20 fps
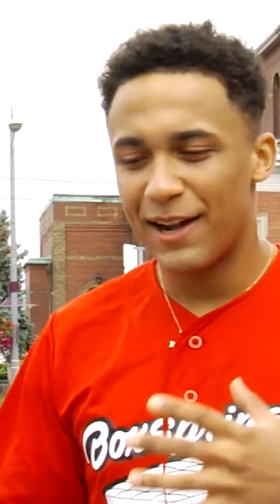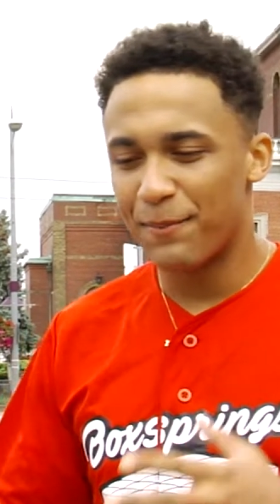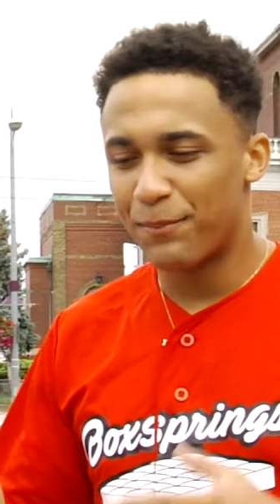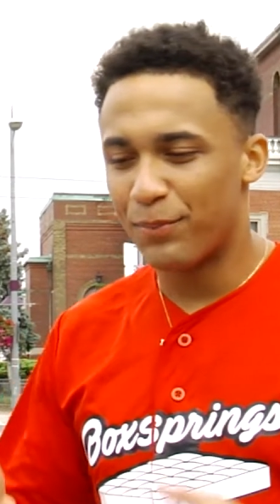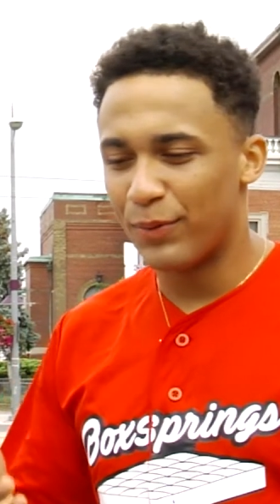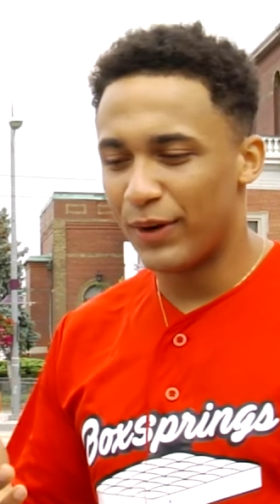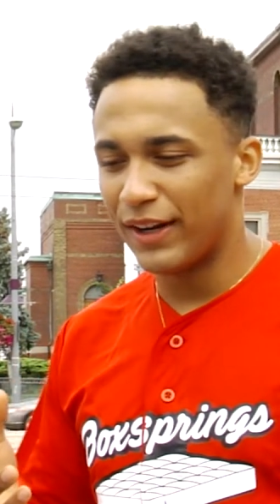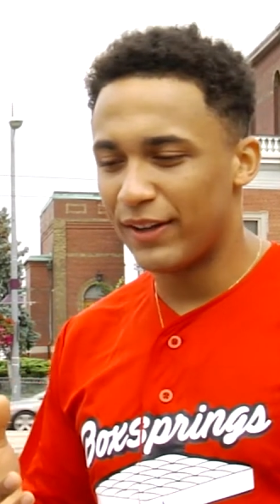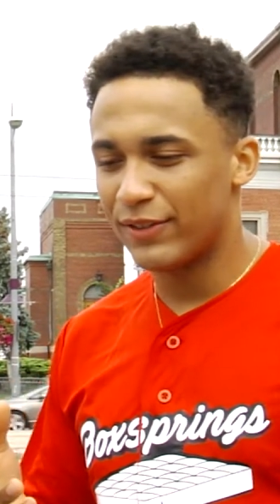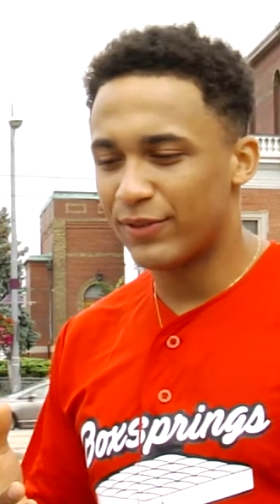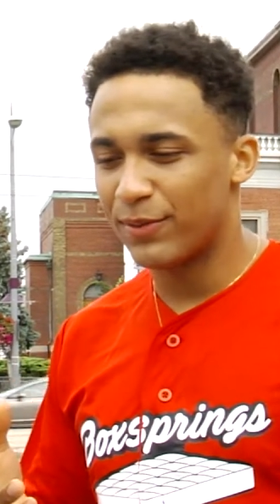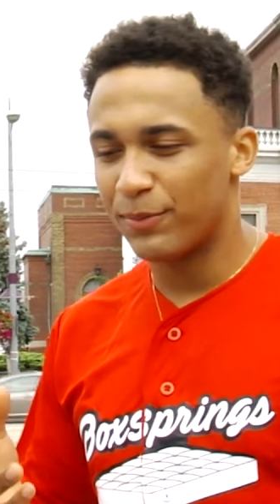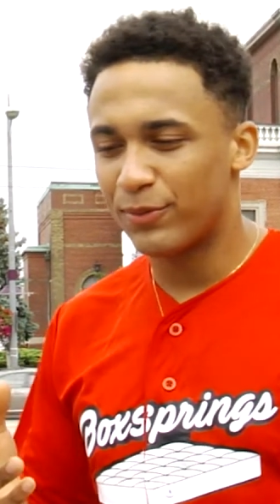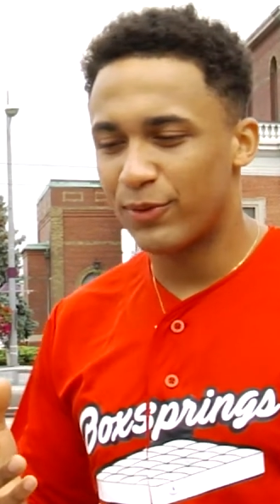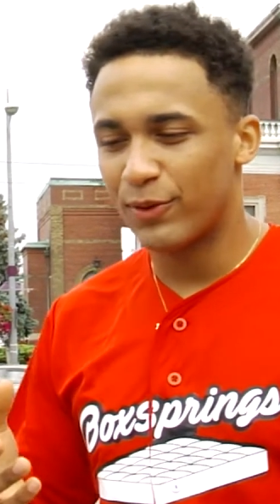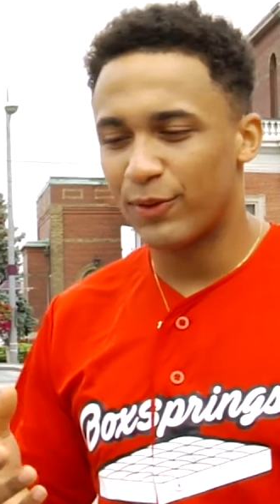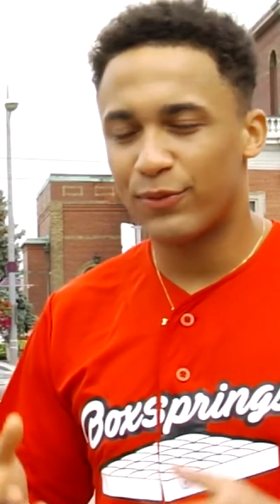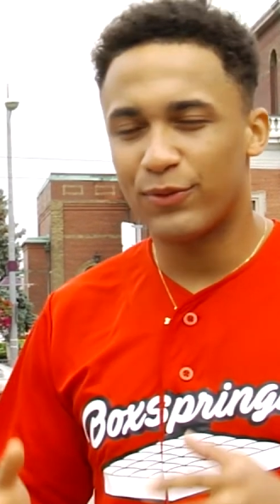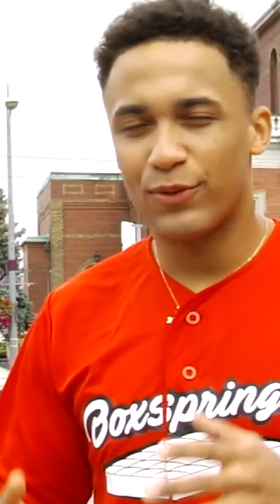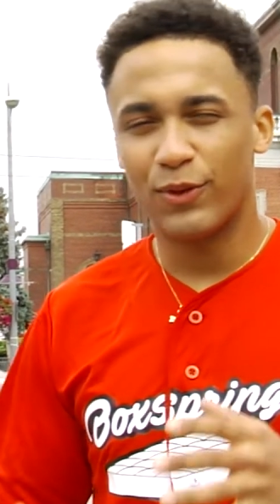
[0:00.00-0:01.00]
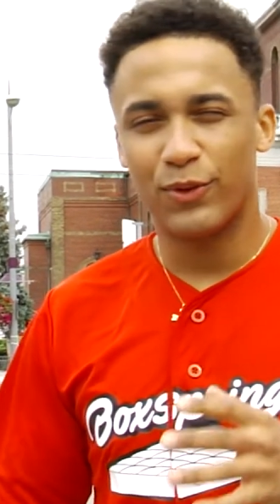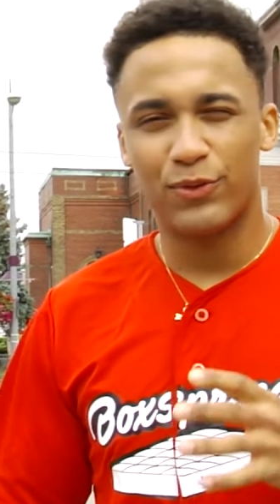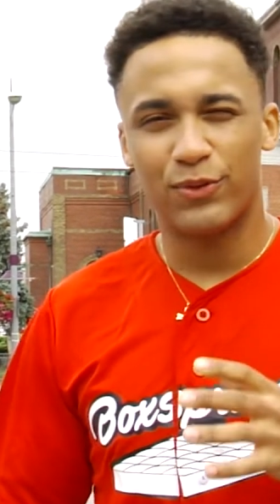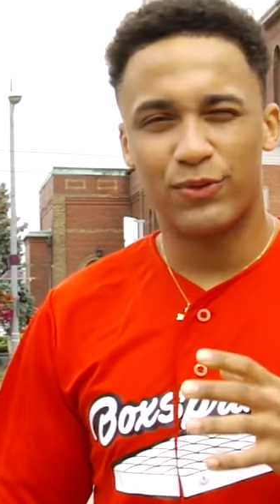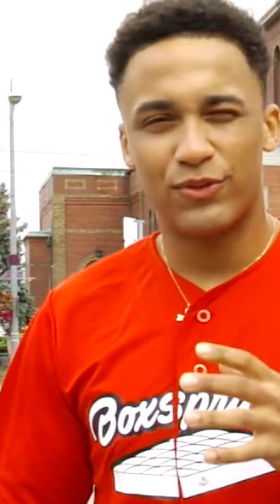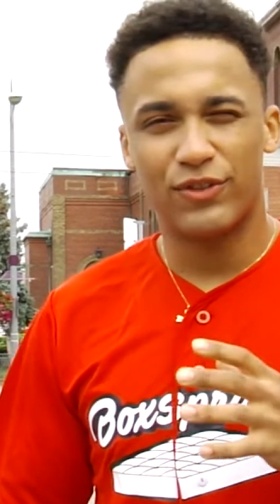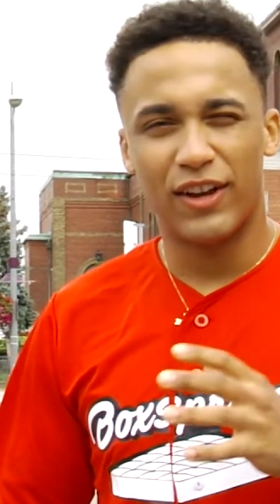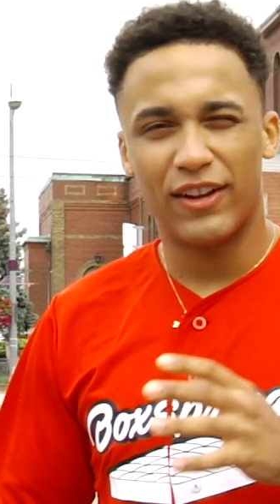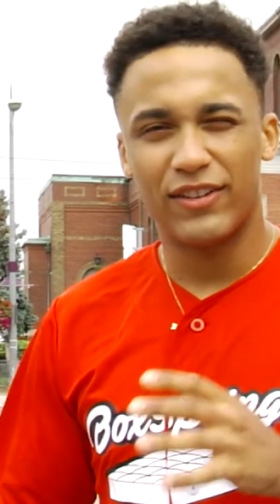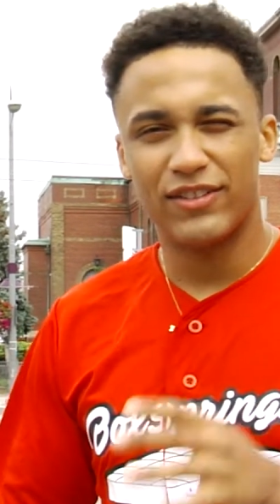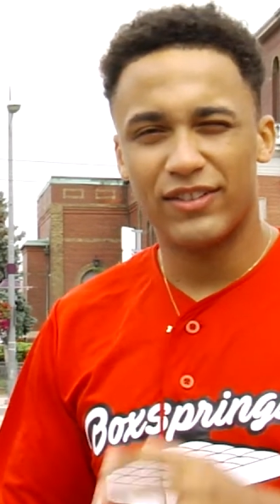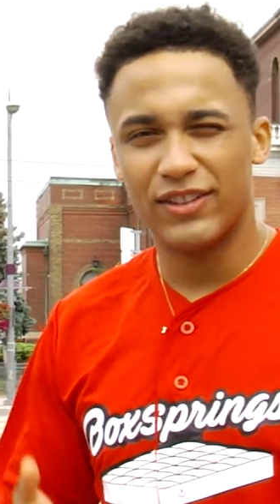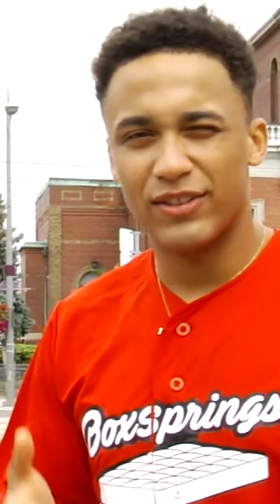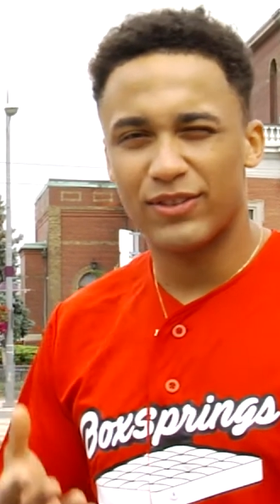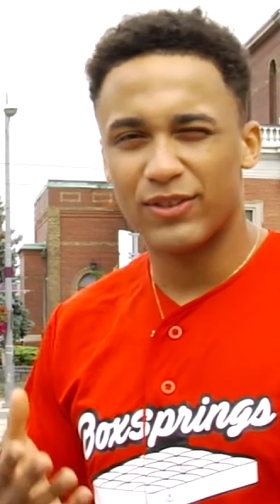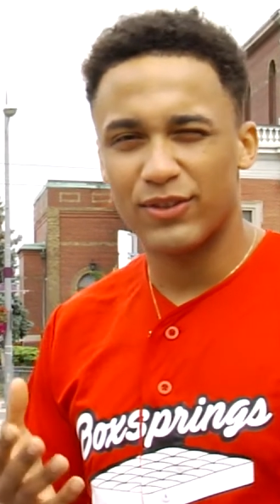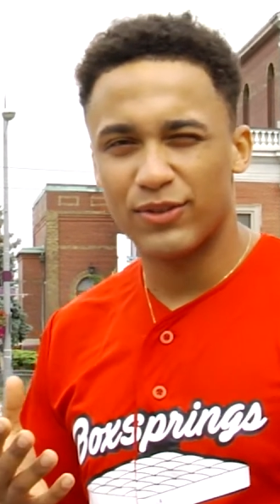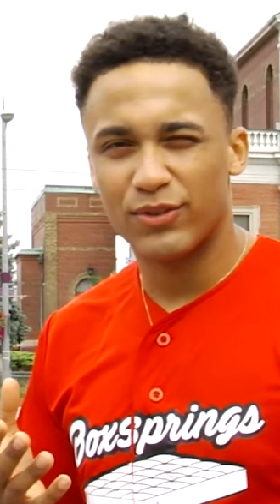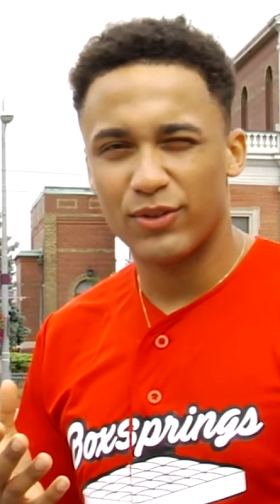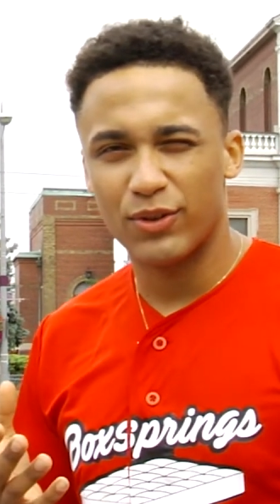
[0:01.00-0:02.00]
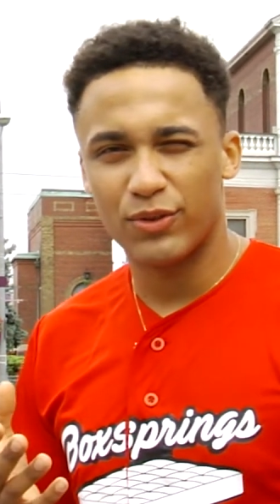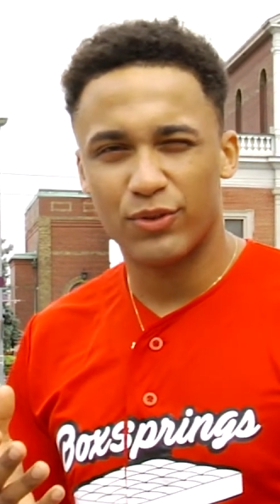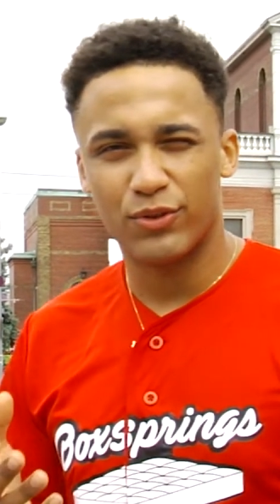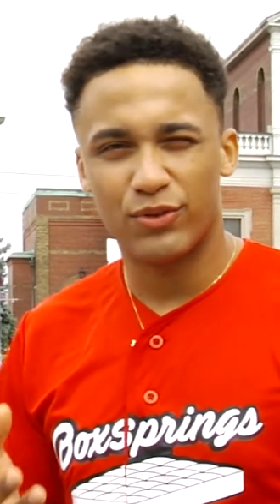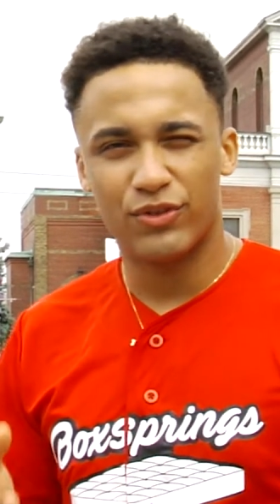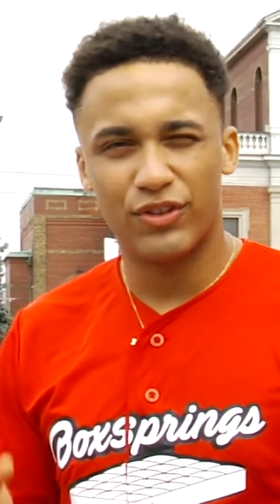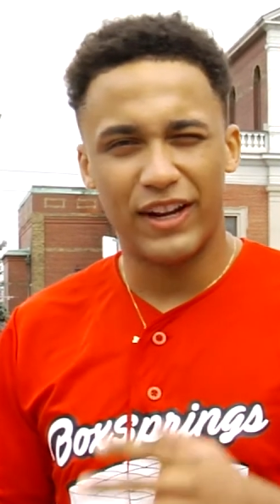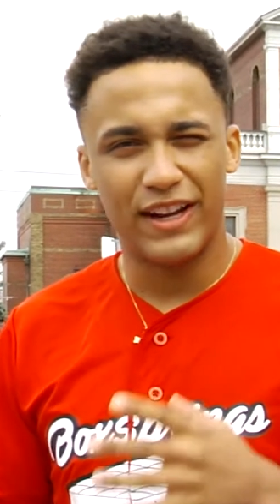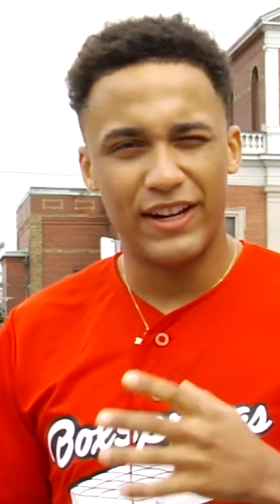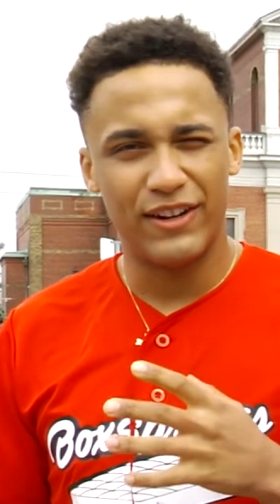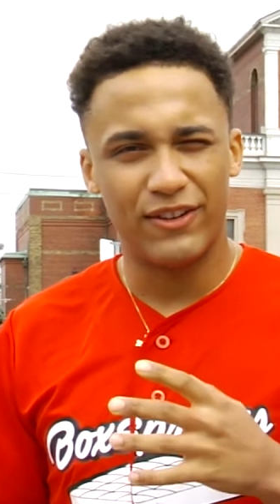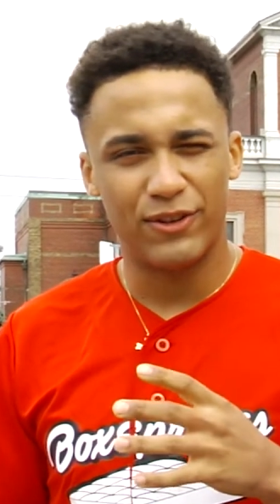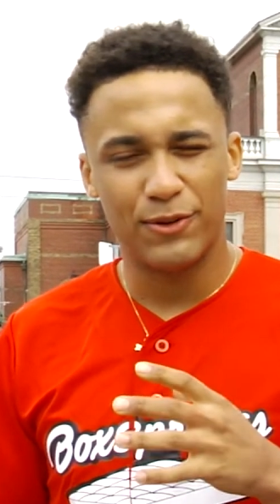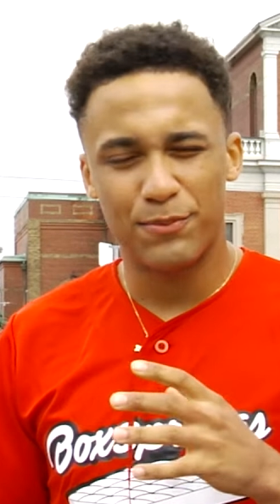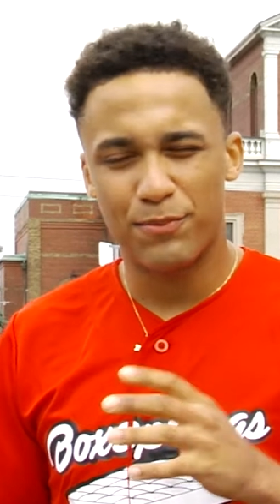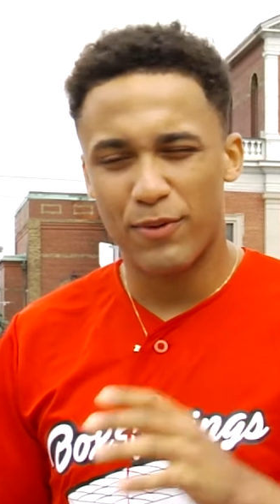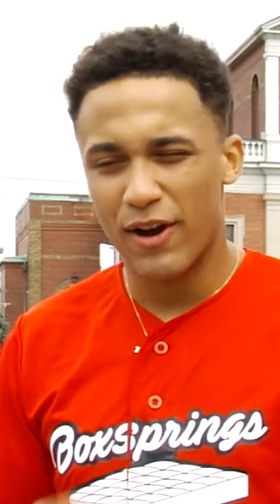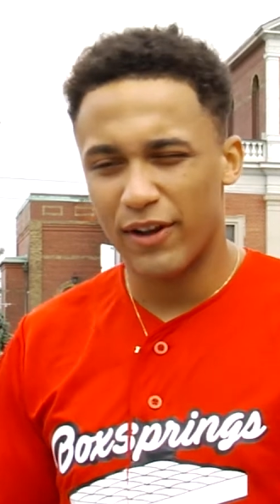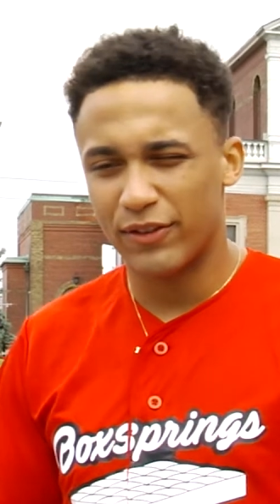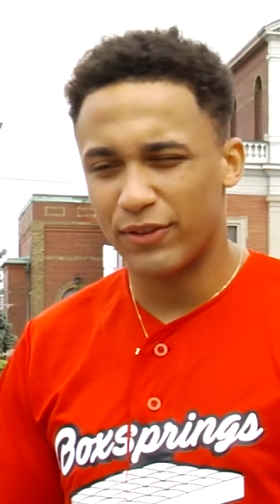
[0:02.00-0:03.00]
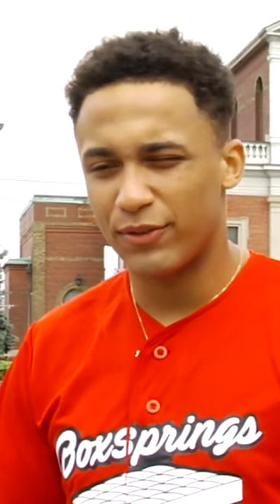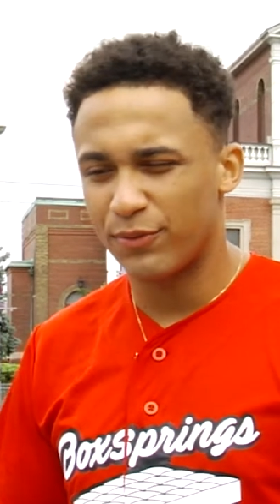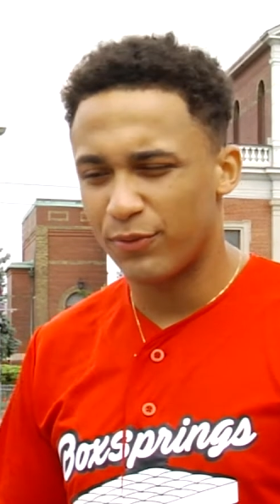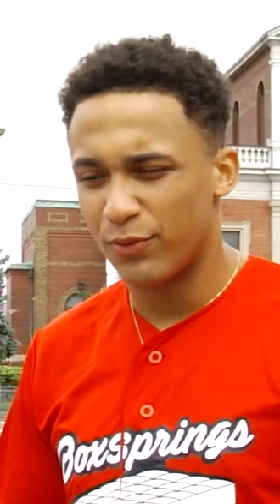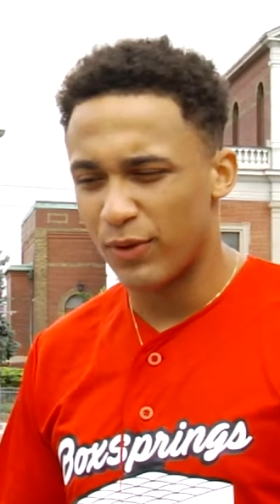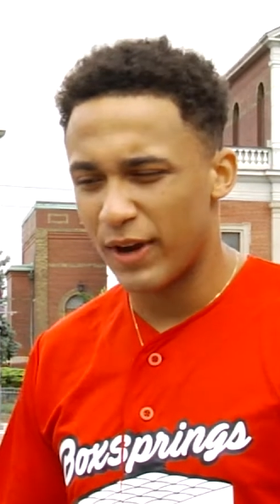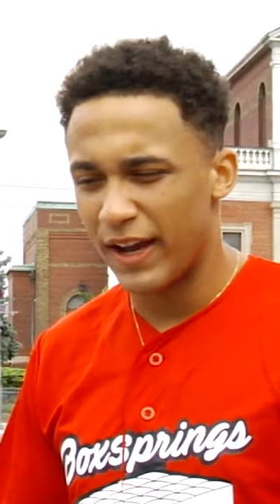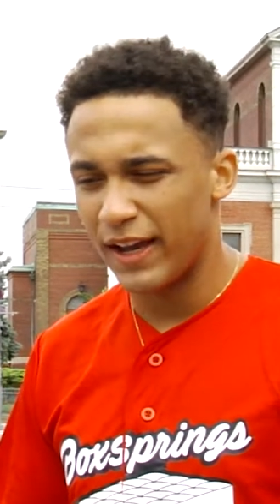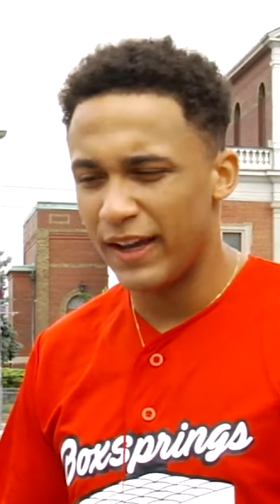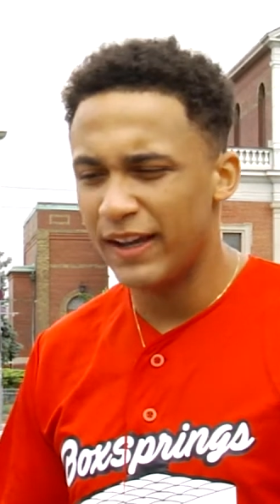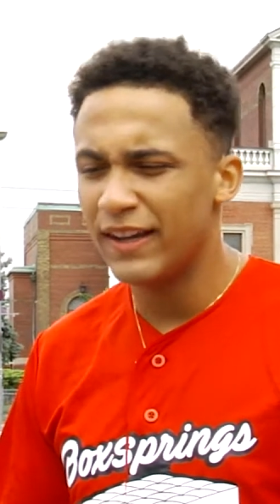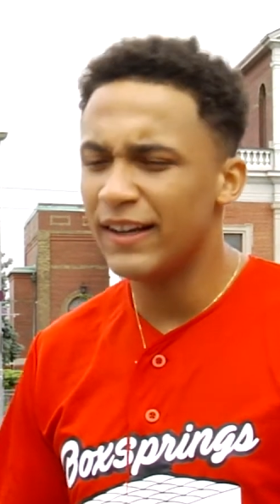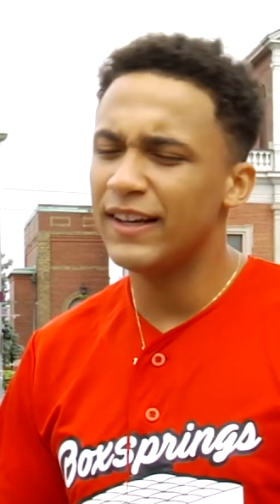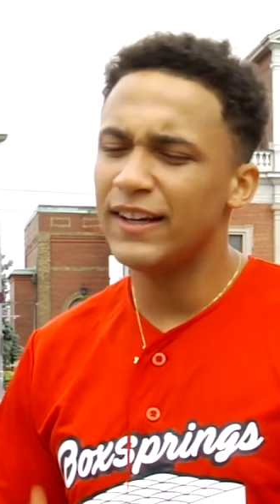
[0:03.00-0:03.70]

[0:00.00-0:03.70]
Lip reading: of bring some sort of social justice or social change in a positive way